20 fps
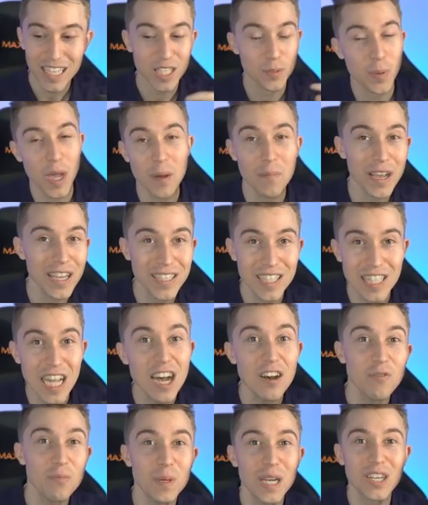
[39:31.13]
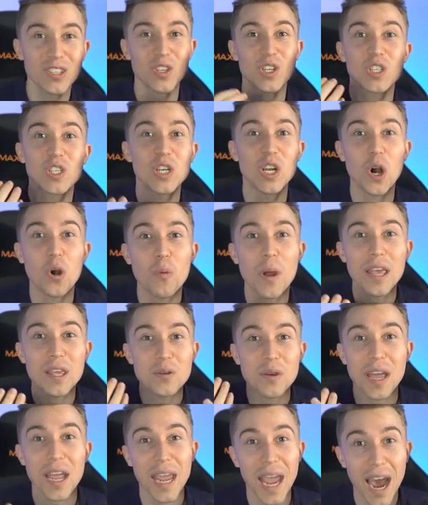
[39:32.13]
spam my stuff because there's no way
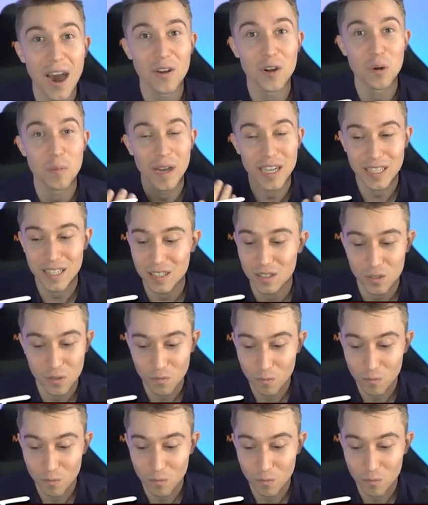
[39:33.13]
you can counter my,